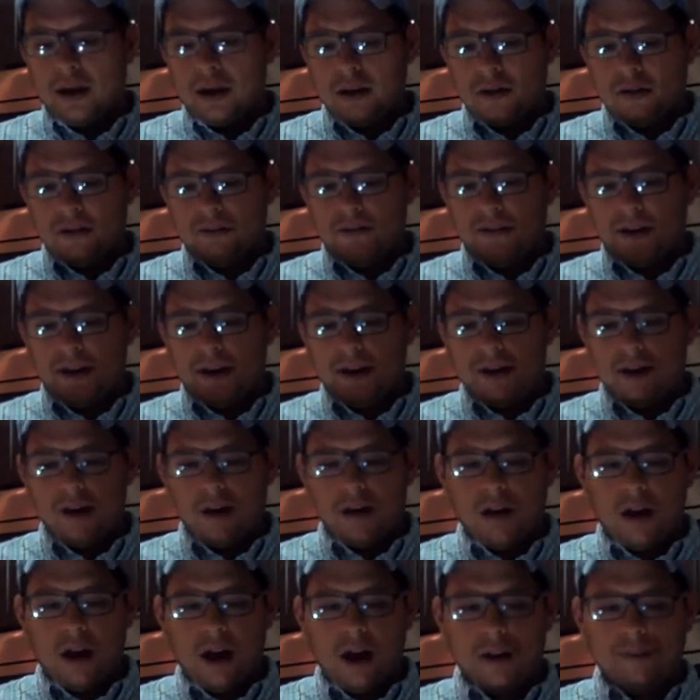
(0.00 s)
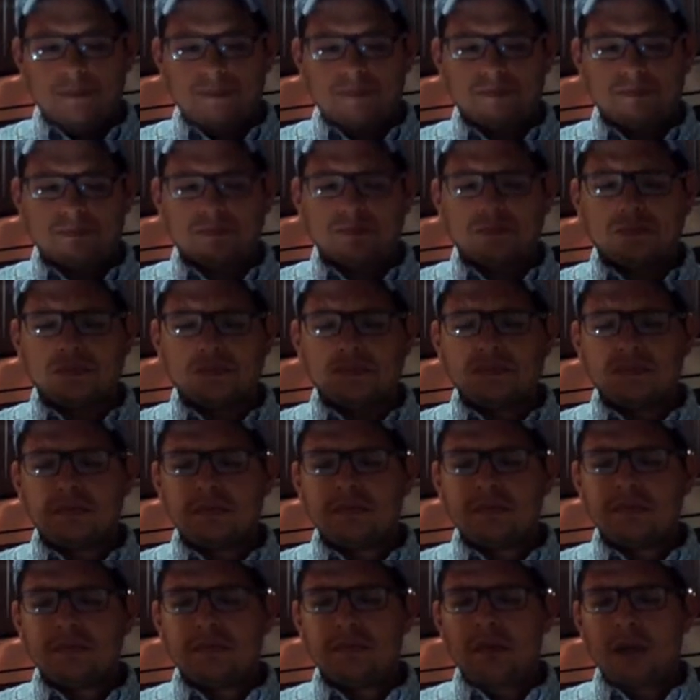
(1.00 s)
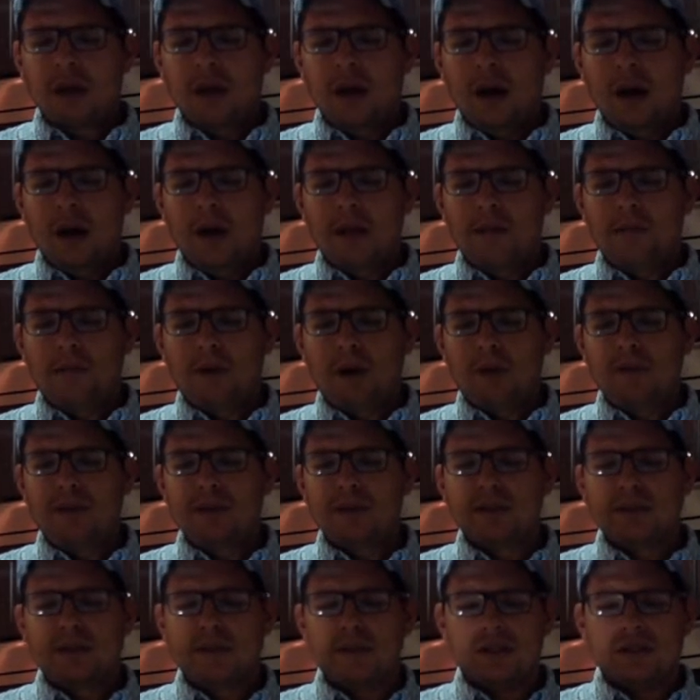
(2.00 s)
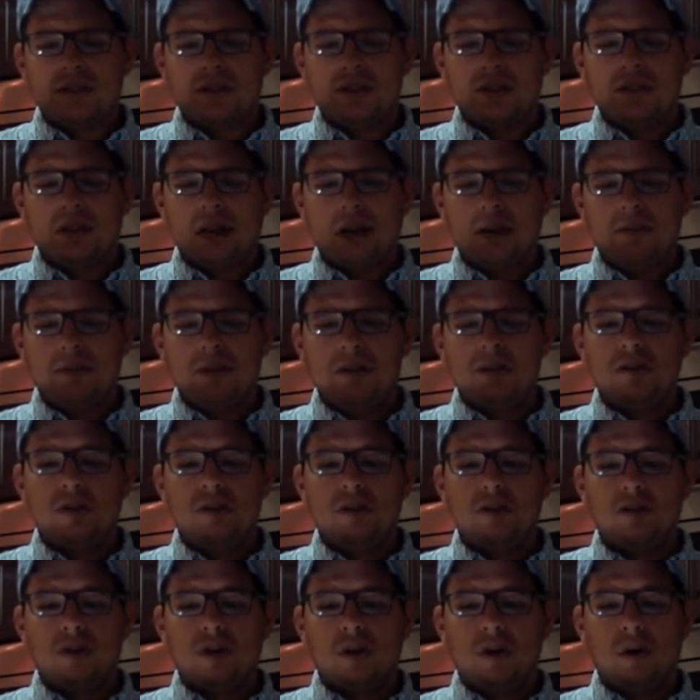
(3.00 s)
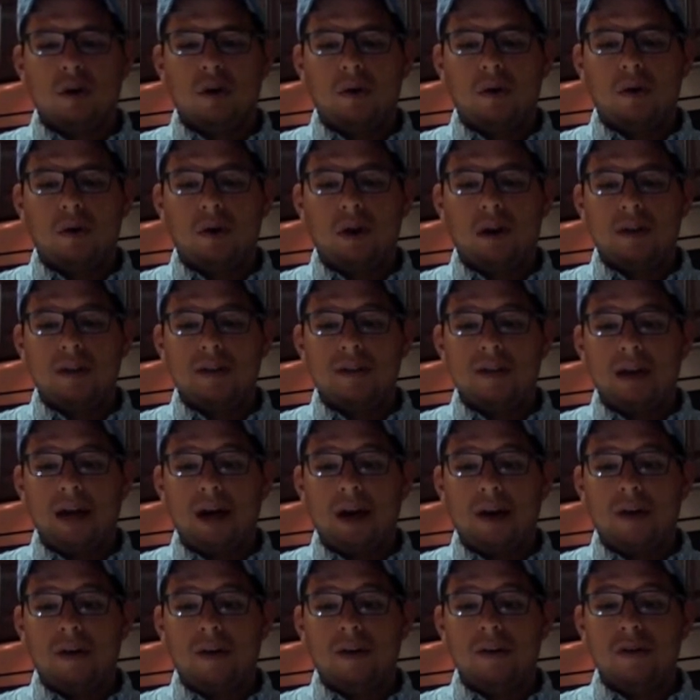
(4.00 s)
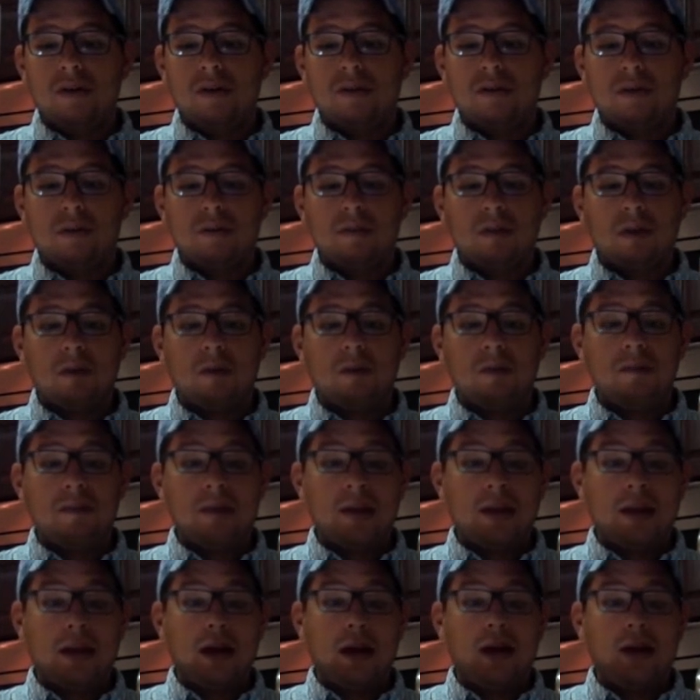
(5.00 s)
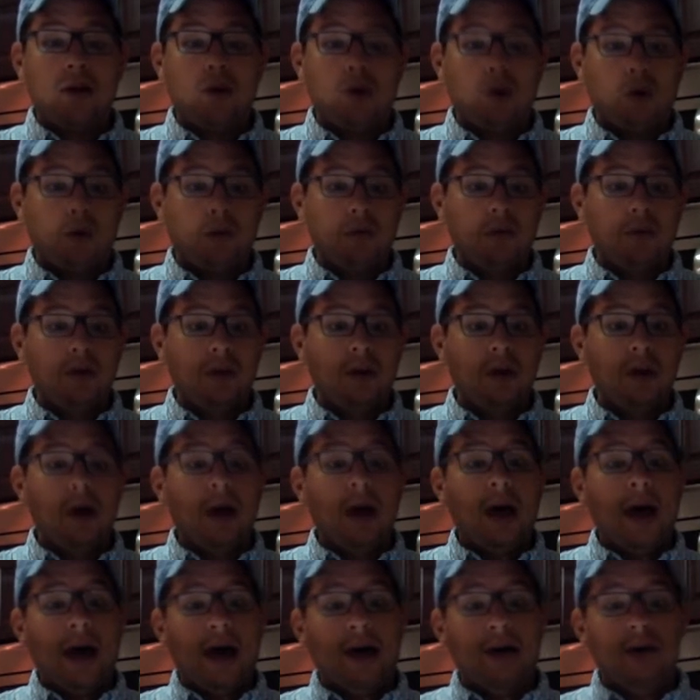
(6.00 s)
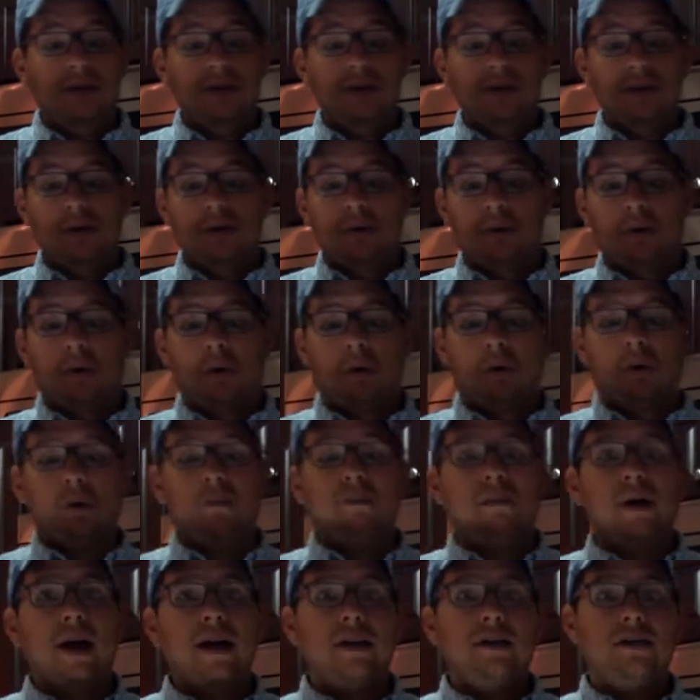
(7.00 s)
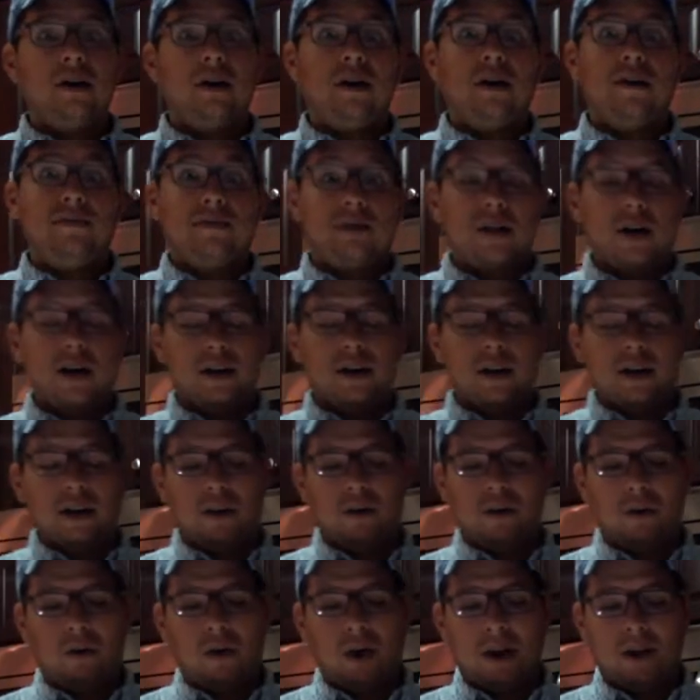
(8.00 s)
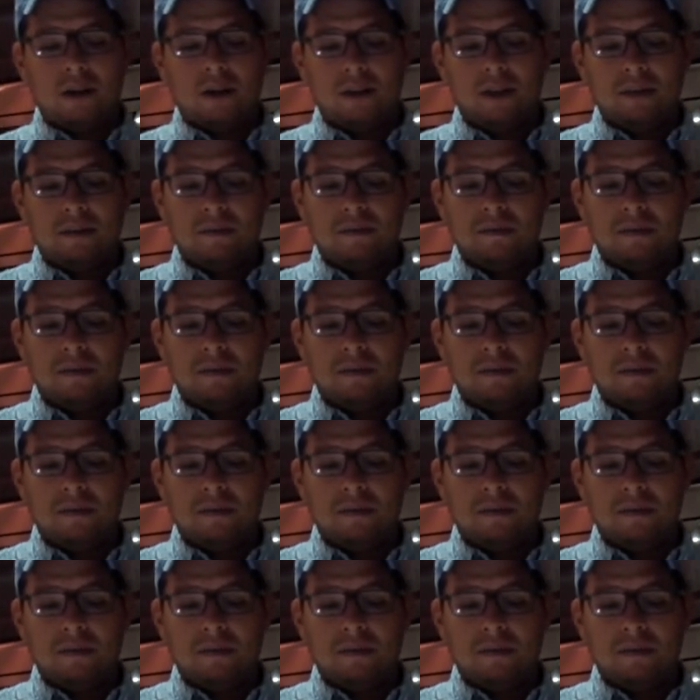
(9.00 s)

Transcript: You'll find it online. The purpose of this assignment is to show us how to do something we may not know how to do or might have done incorrectly.